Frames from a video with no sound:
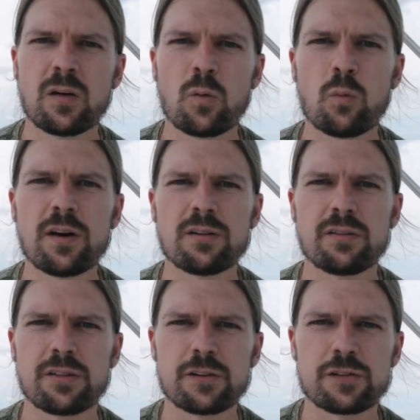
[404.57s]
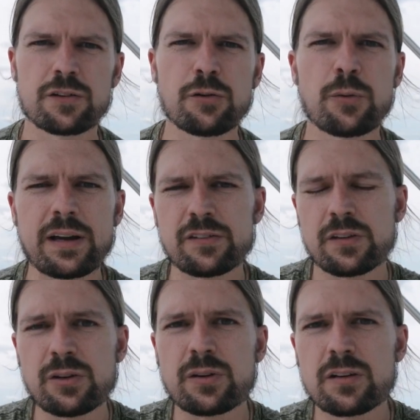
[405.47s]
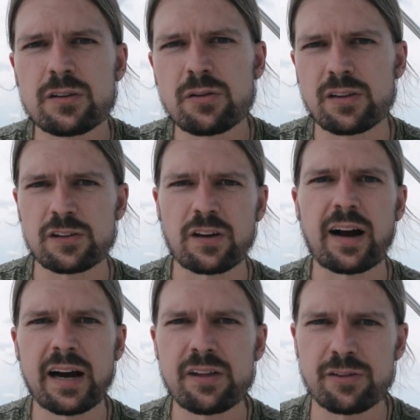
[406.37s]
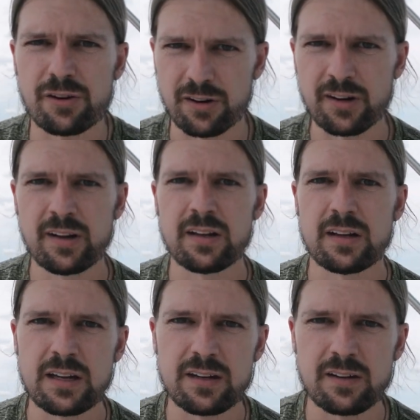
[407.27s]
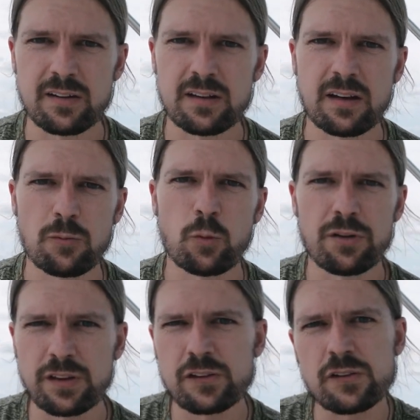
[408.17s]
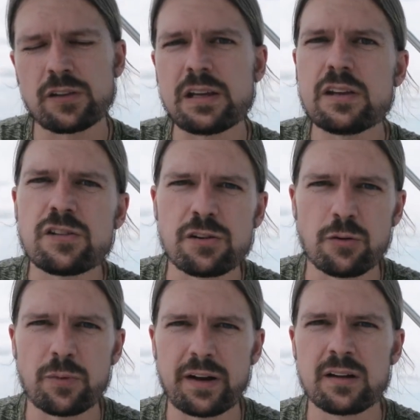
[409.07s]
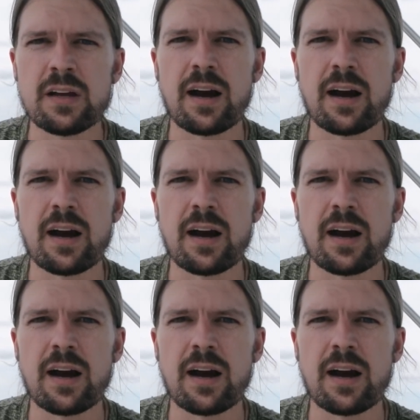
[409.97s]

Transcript: well, there's two ways that you can do this. Either, and well, this is the easier way.